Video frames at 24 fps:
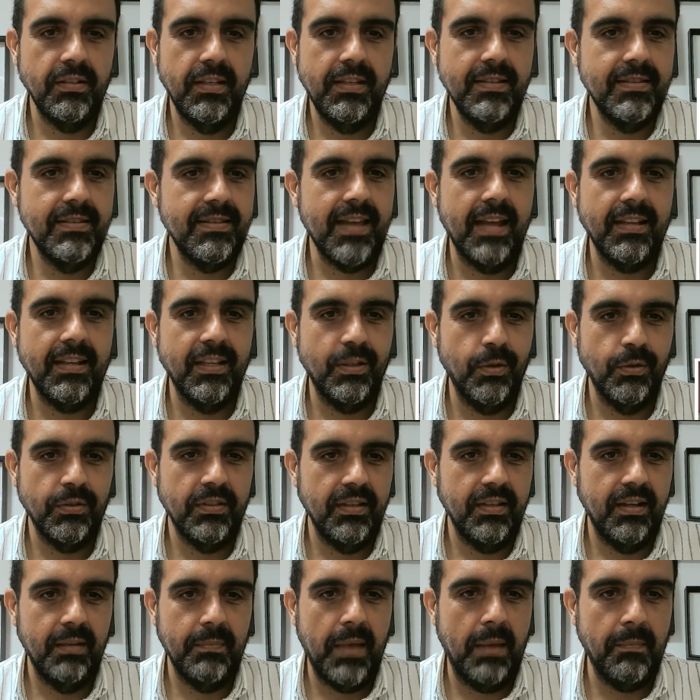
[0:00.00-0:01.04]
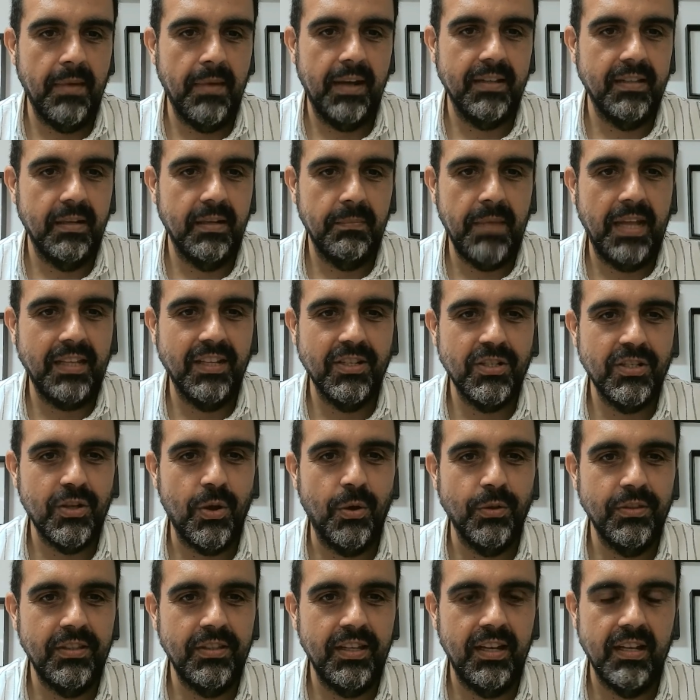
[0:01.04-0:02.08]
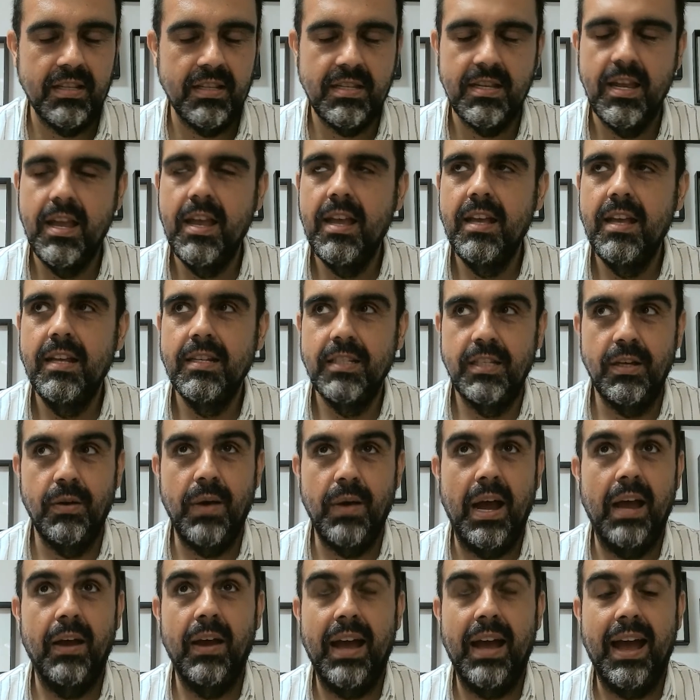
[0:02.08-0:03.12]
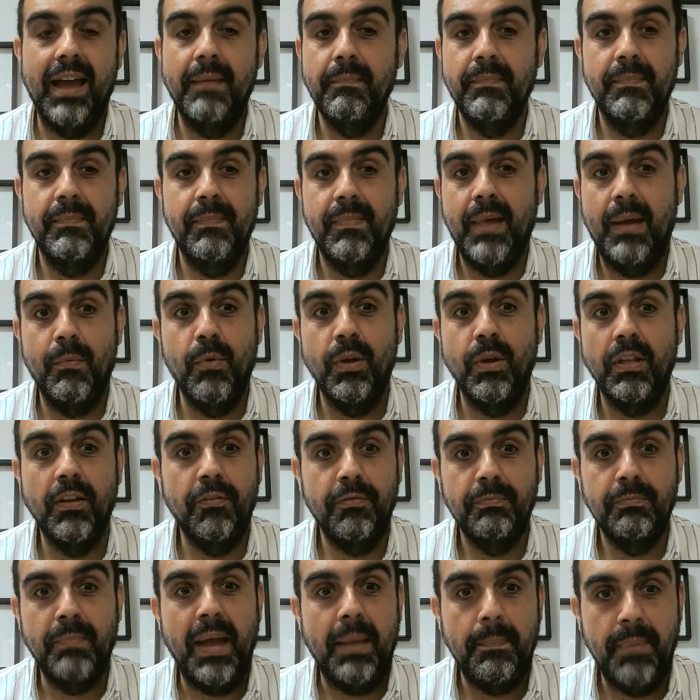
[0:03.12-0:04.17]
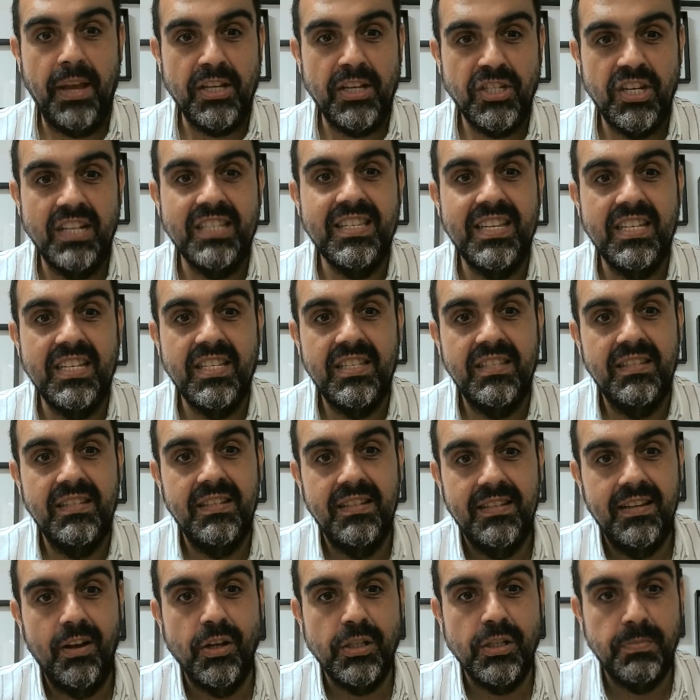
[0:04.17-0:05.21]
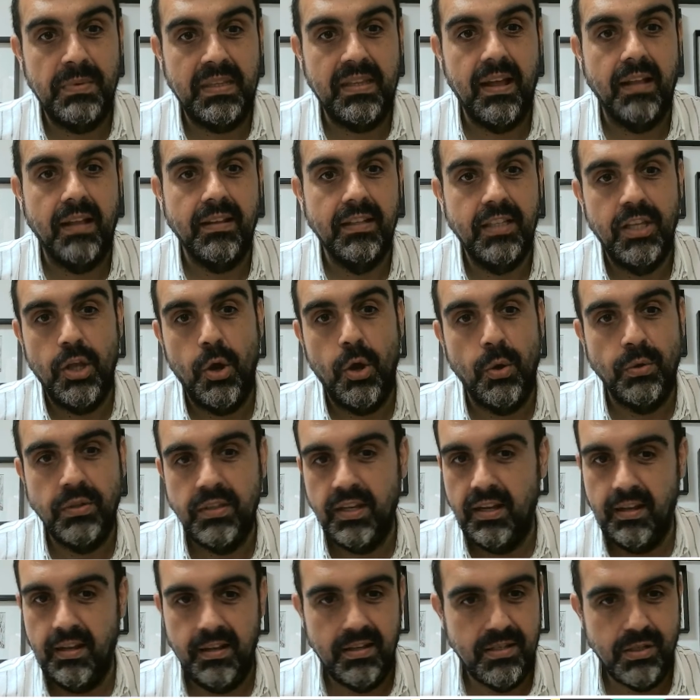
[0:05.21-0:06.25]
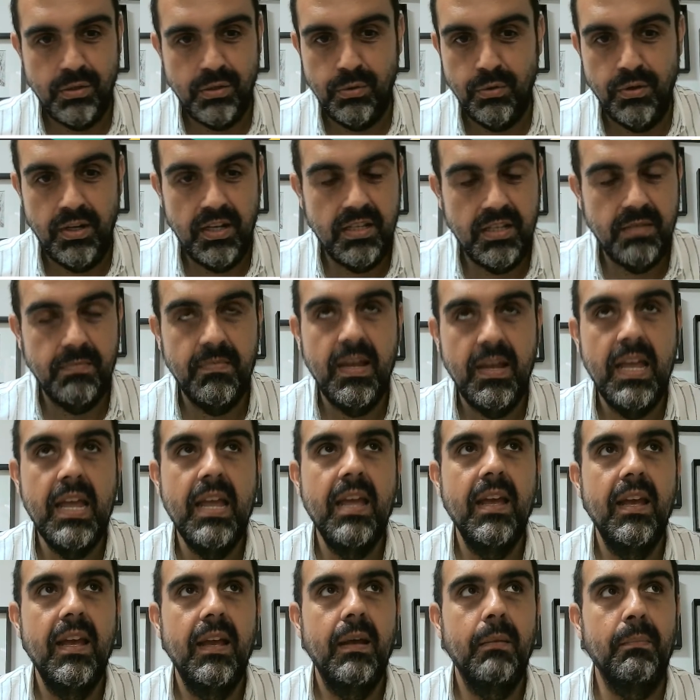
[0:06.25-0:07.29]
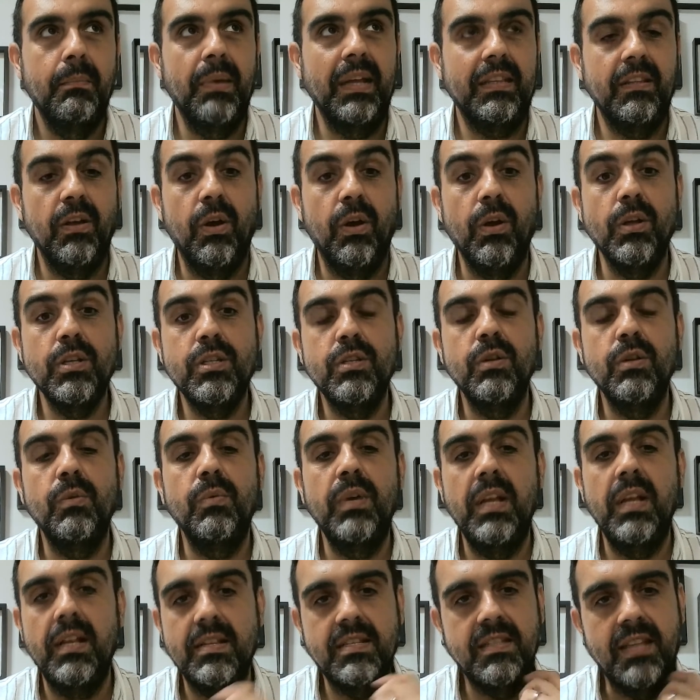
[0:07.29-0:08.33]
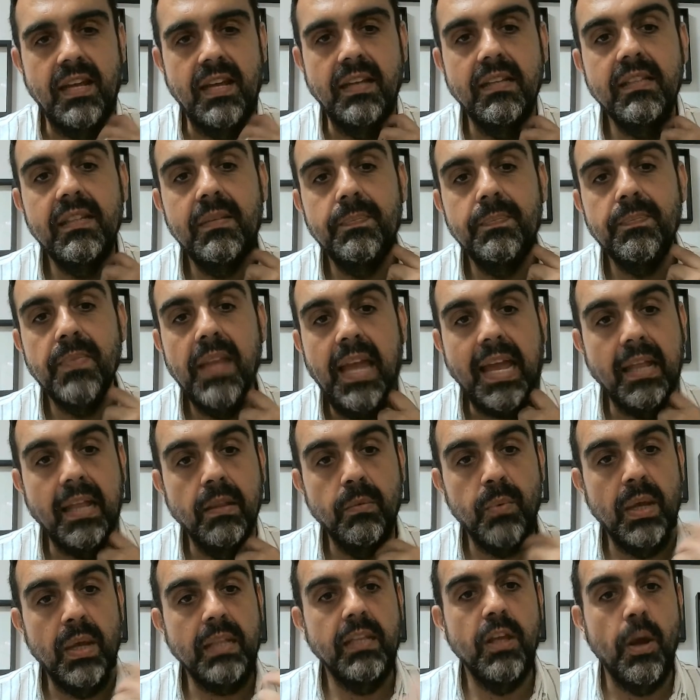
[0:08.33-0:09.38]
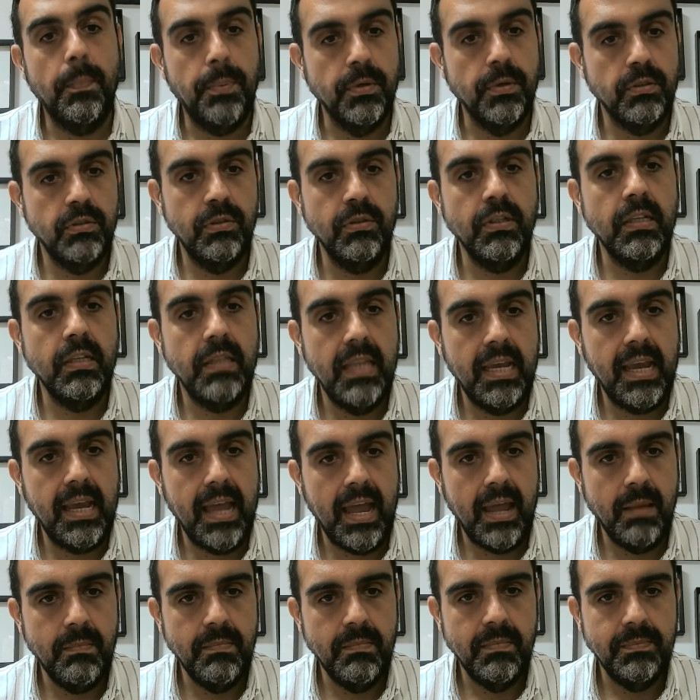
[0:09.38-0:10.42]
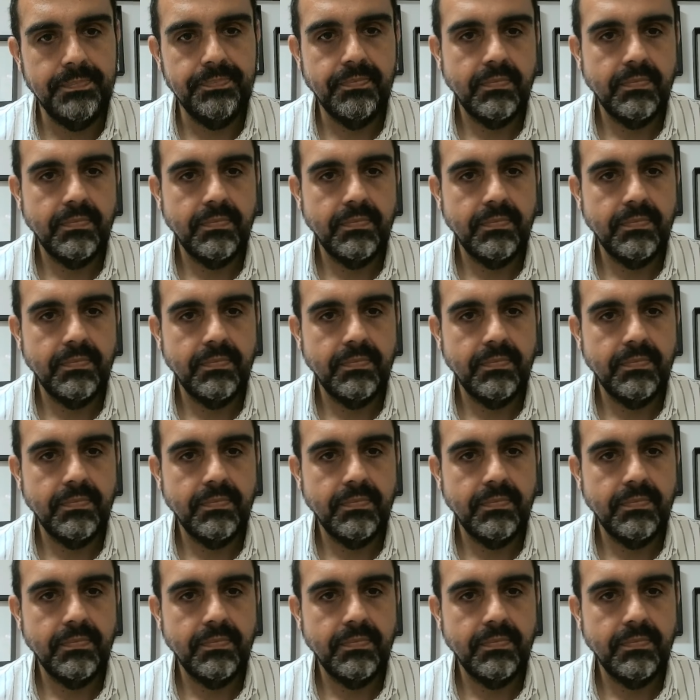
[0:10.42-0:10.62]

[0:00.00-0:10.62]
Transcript: inside an hotel my mother managed hotels so I, I'm, one of my passions is uh, hospitality hotels tourism but also real estate and when the opportunity came